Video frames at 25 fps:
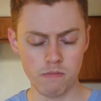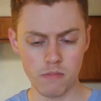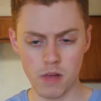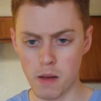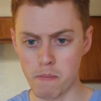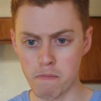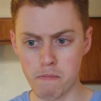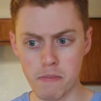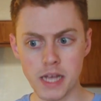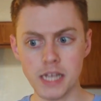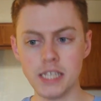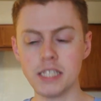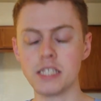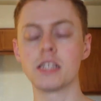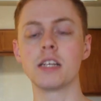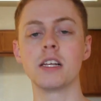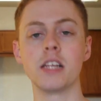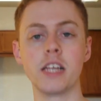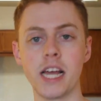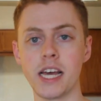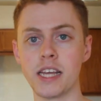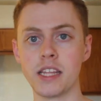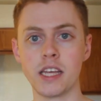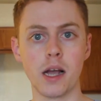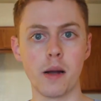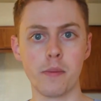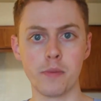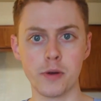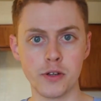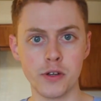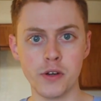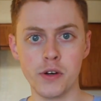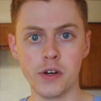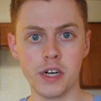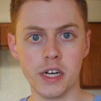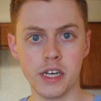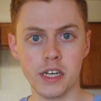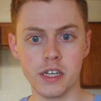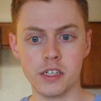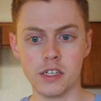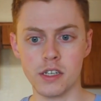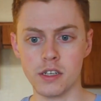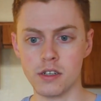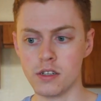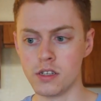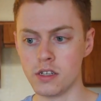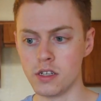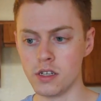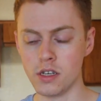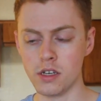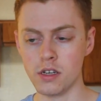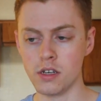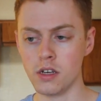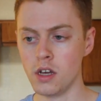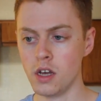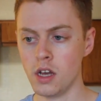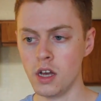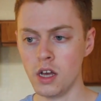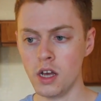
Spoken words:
amazingly had the opportunity to